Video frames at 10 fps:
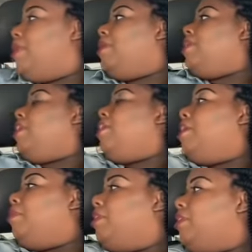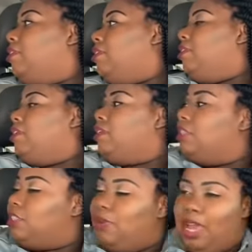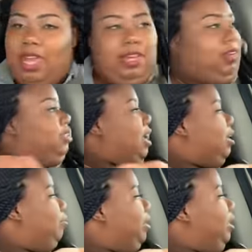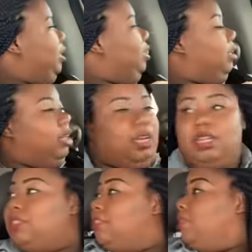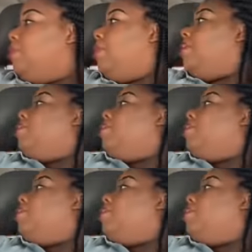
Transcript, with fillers: Baby, can you help me look? Cause your head is kind of big. and it's in the way.